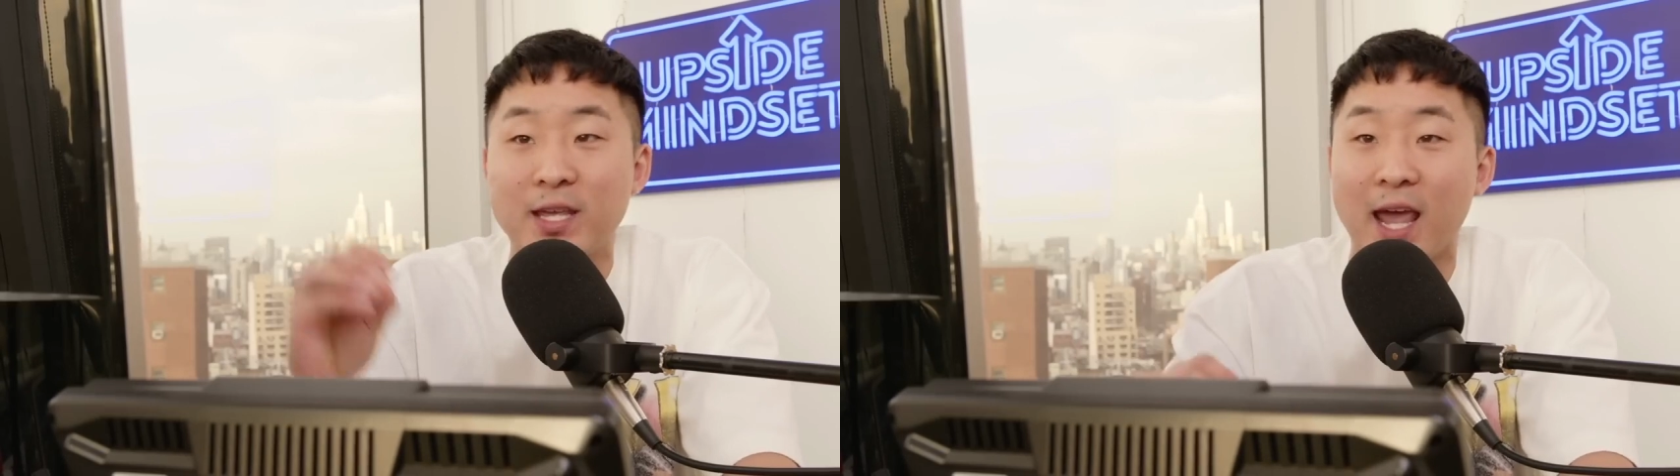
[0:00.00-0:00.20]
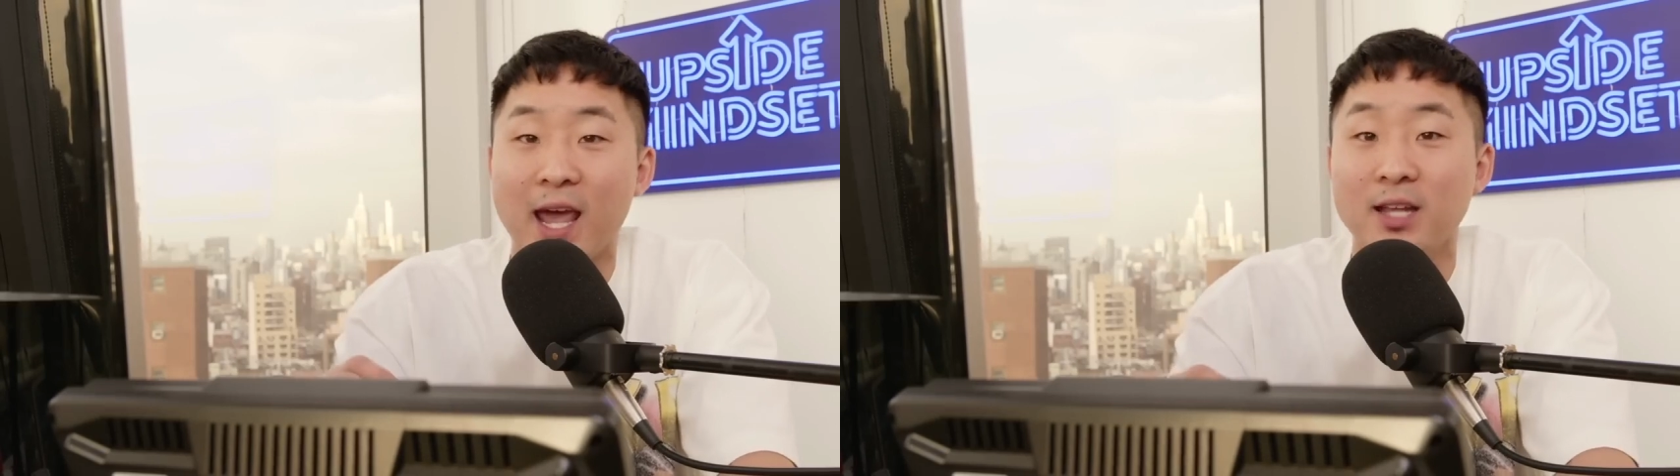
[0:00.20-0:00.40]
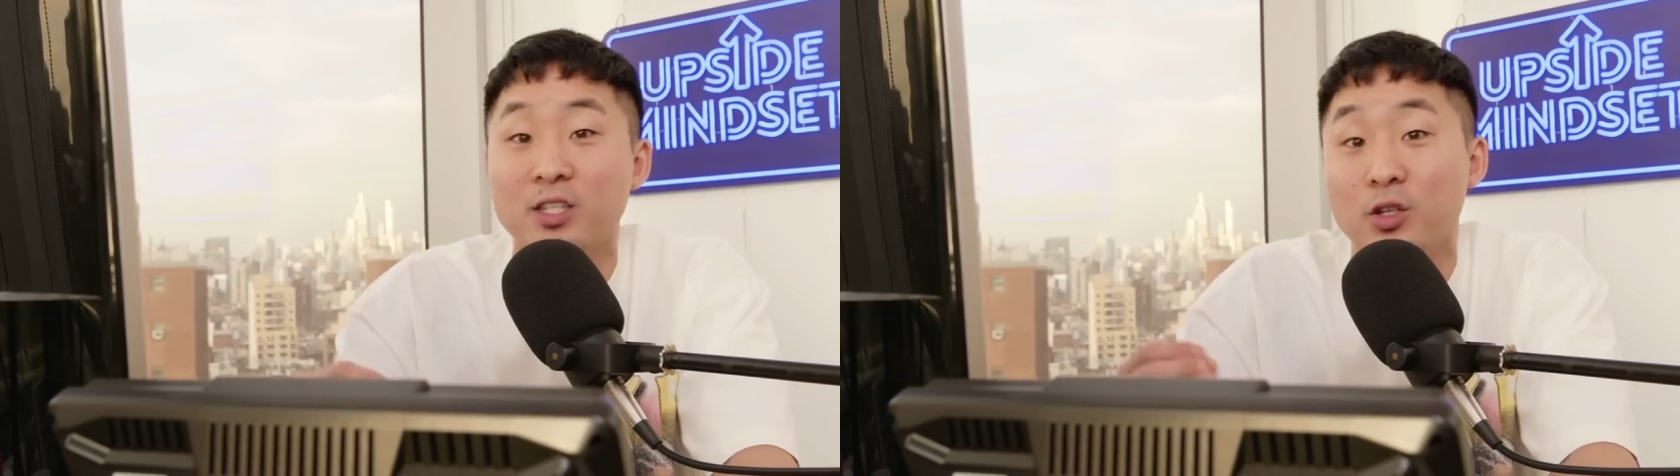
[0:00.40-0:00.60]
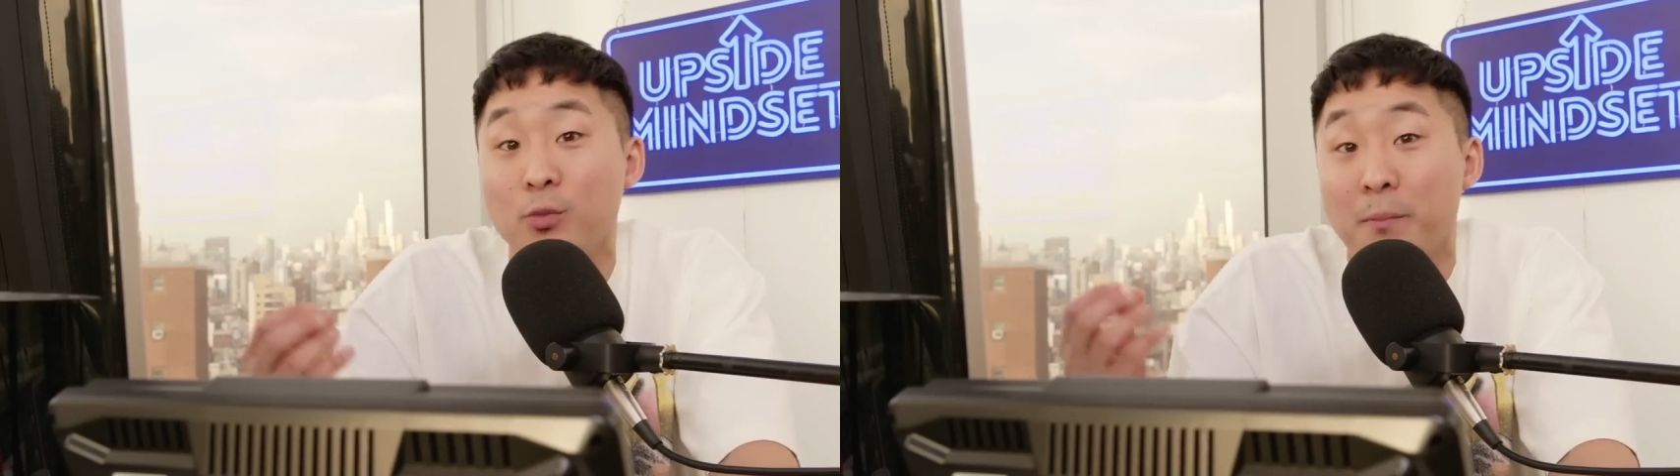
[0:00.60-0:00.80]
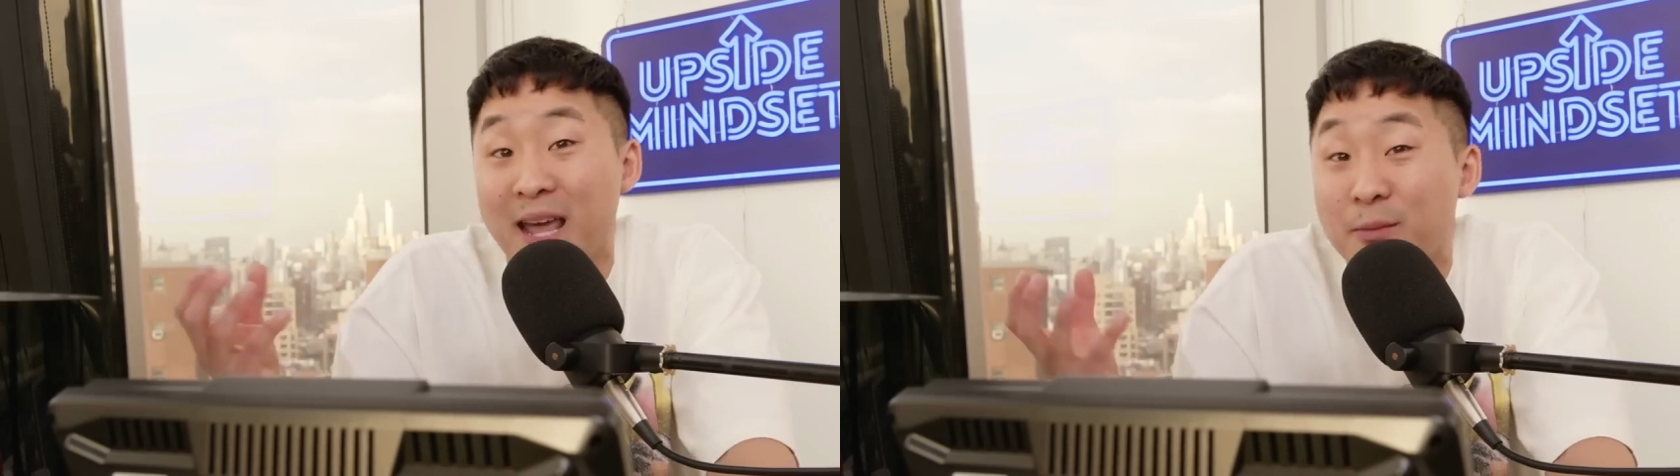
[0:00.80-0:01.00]
can
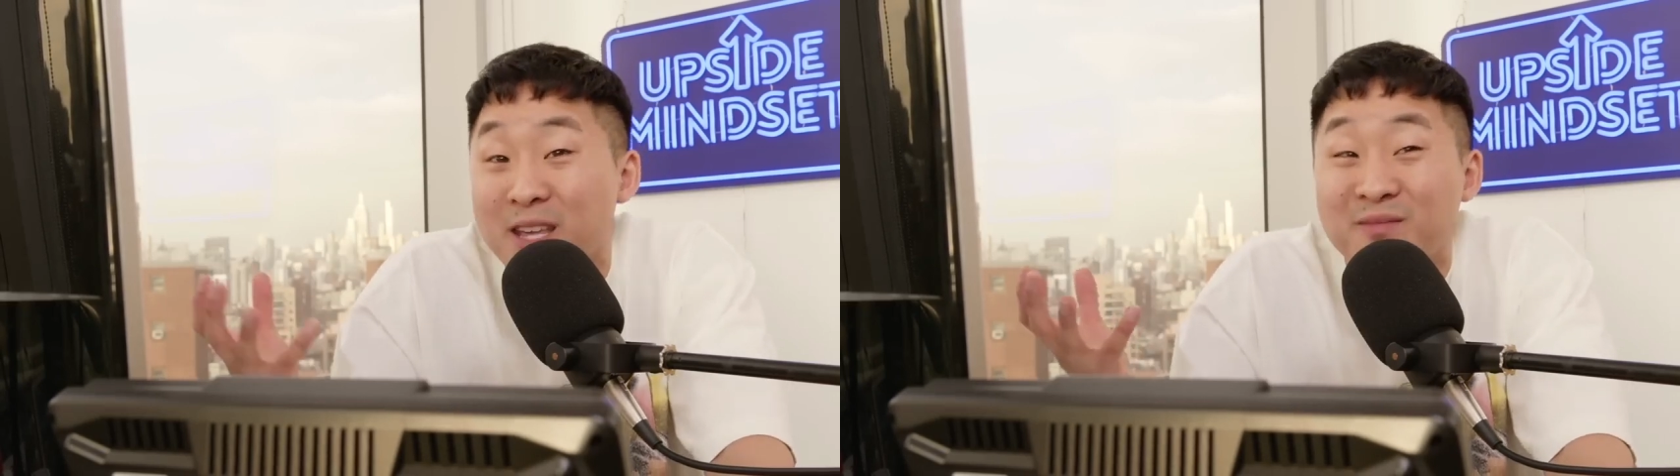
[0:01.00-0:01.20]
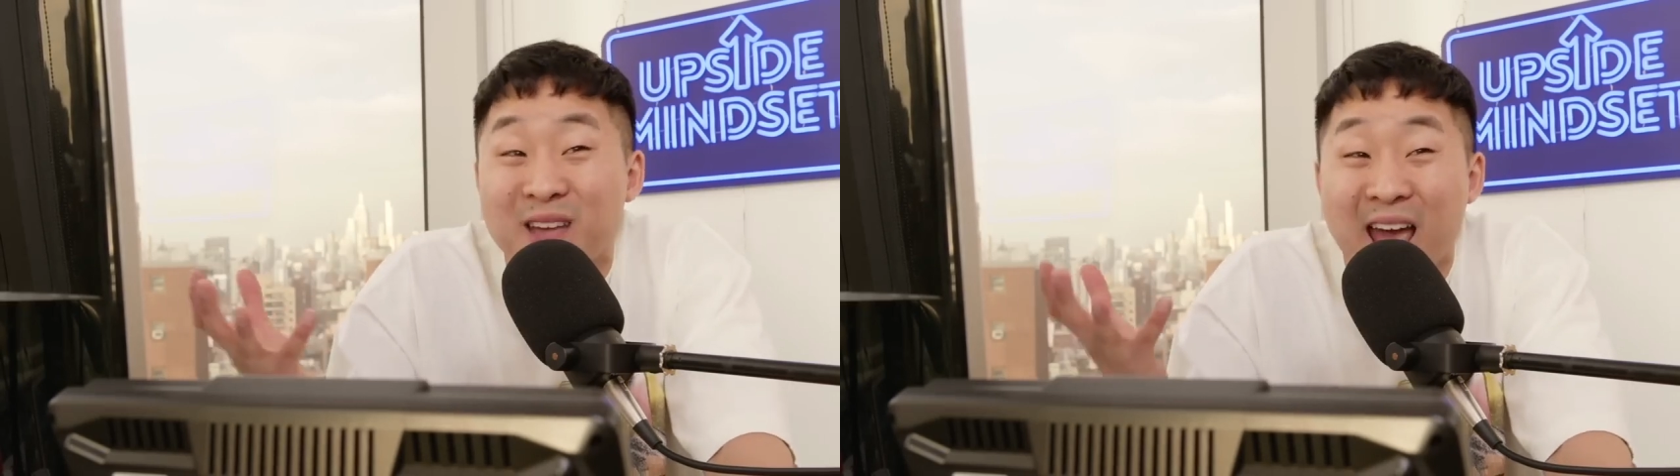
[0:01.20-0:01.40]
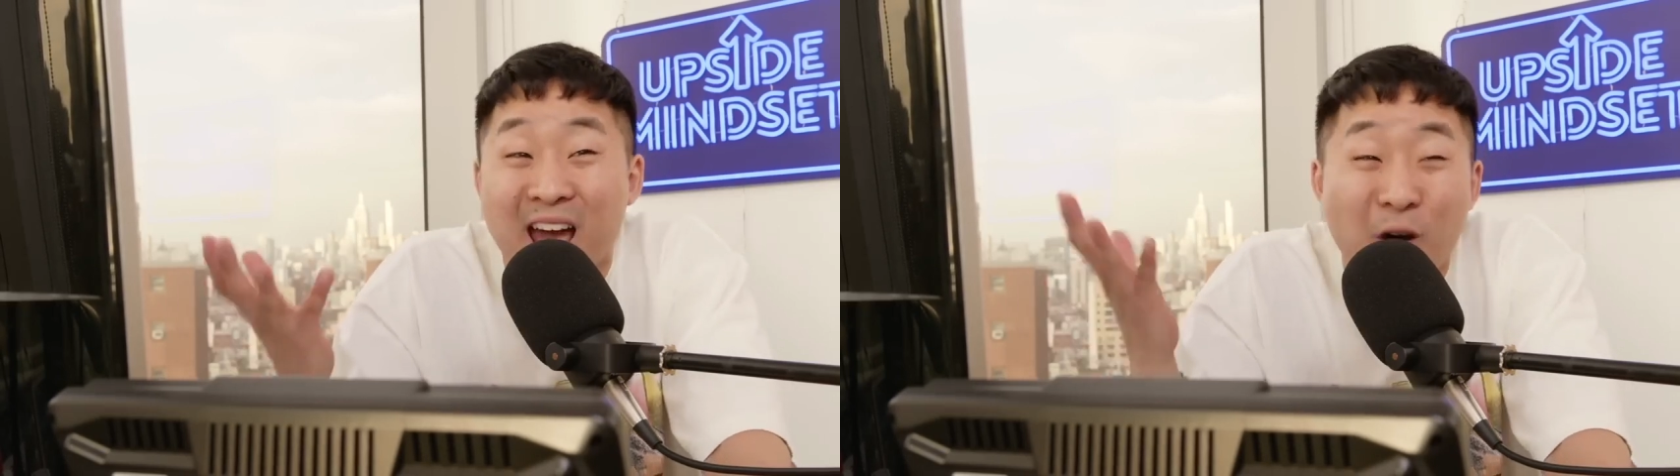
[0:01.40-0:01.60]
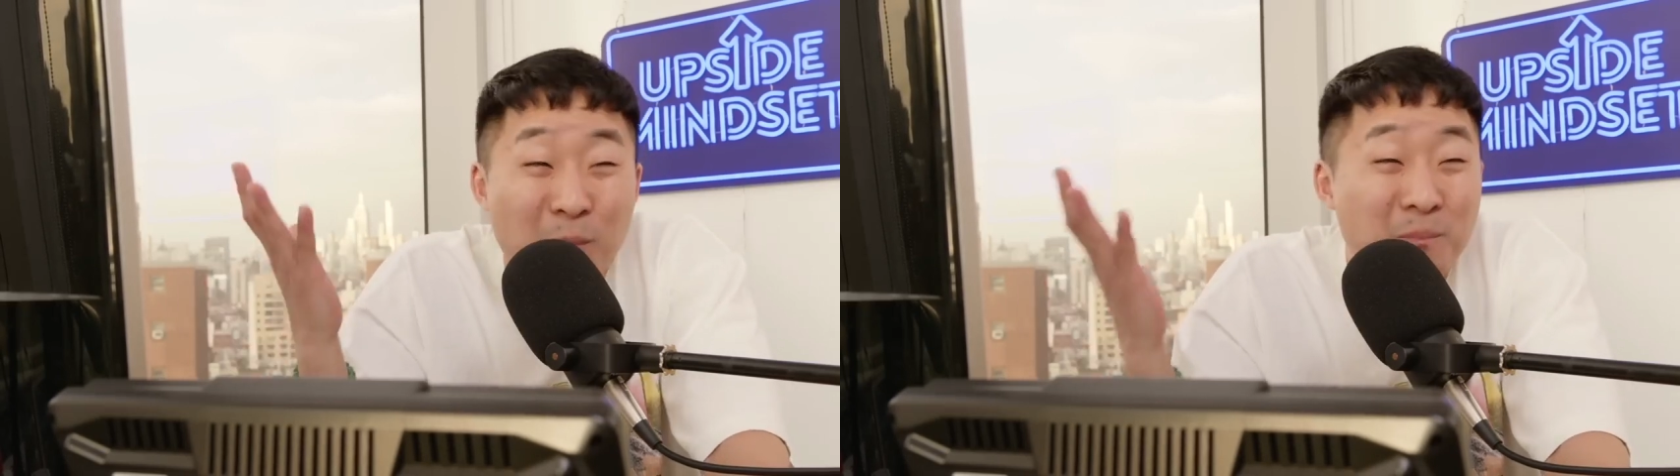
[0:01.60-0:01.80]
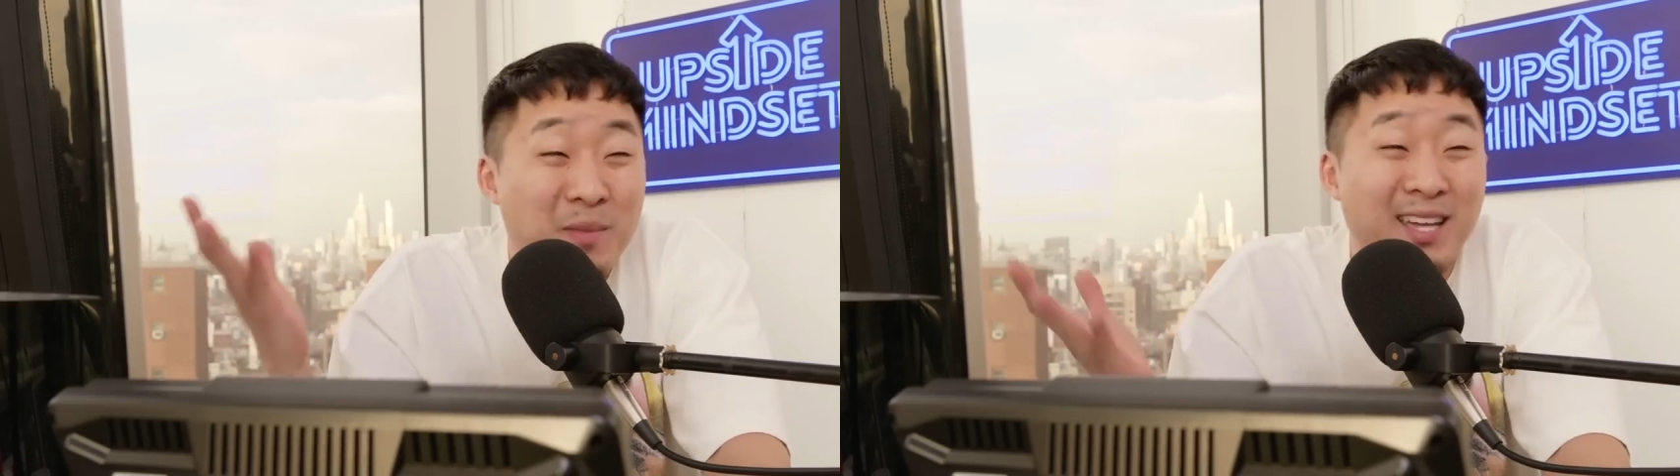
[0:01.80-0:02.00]
to maybe
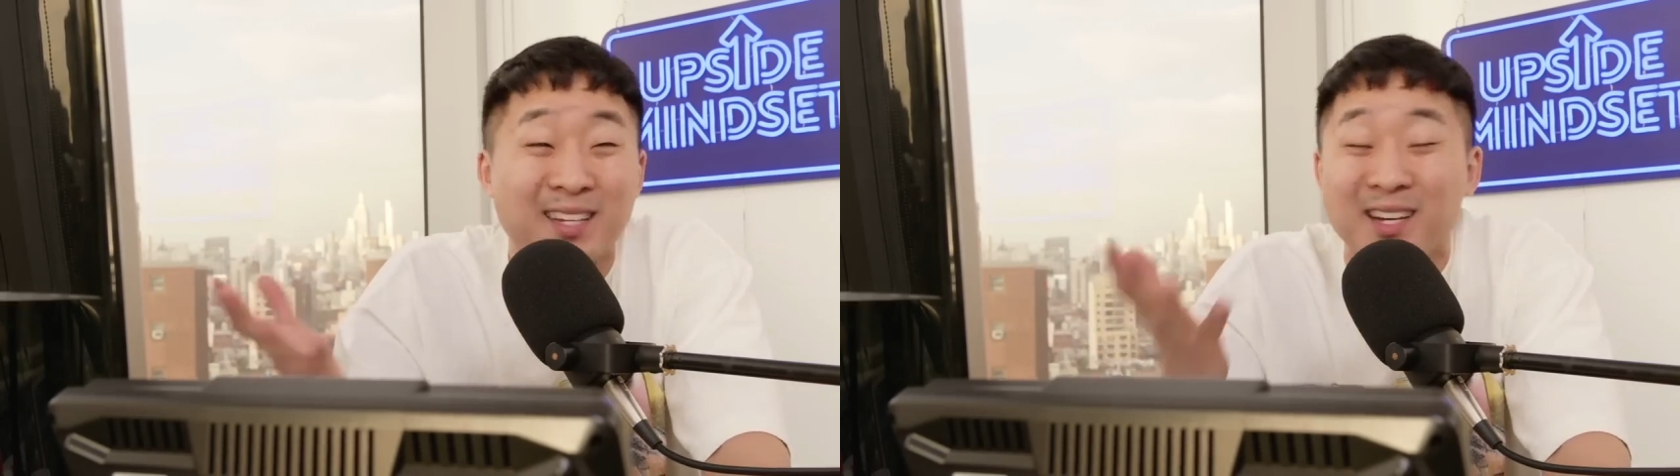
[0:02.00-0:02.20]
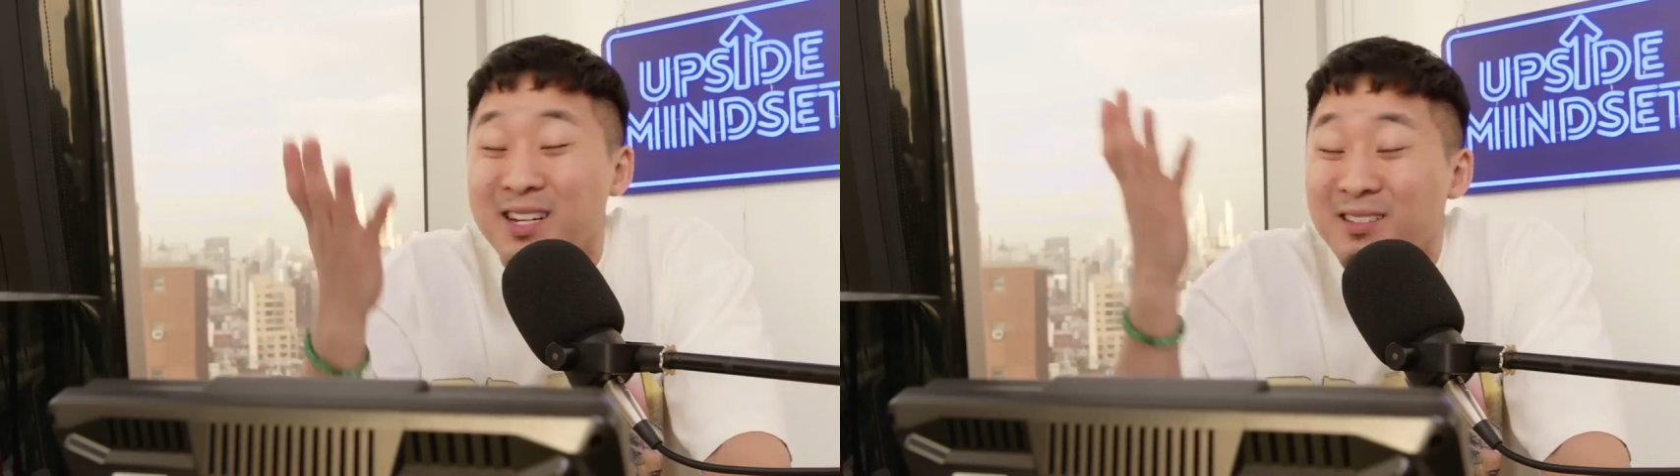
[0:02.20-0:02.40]
help make